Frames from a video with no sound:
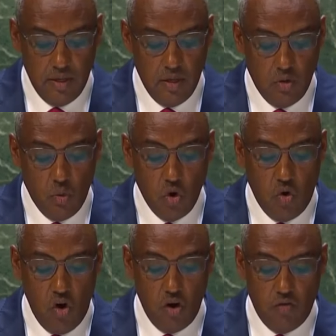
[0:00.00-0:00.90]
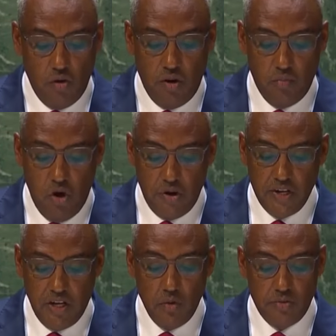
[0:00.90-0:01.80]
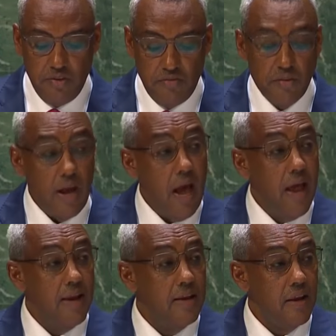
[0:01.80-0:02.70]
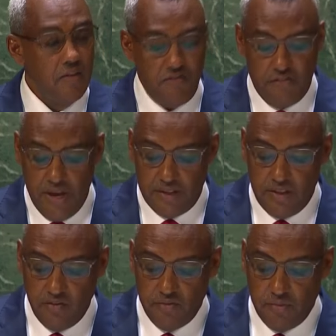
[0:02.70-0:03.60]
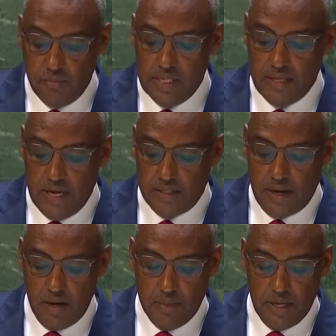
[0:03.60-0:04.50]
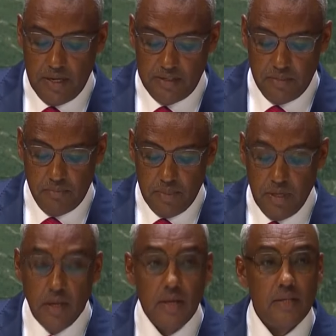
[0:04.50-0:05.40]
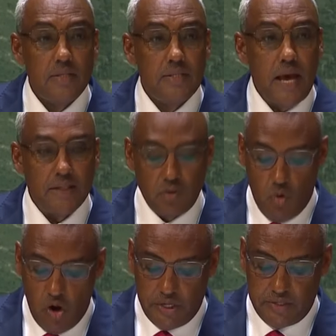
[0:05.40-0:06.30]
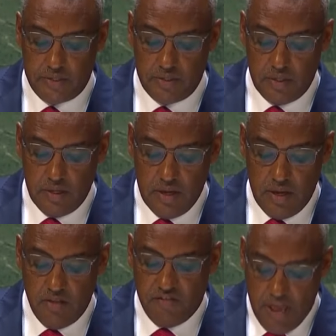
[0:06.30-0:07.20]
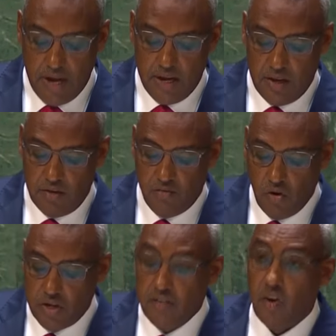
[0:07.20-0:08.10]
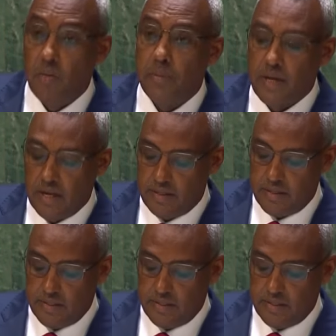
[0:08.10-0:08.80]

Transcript: We call for a more inclusive and effective multilateral mechanism that works fairly for developing countries.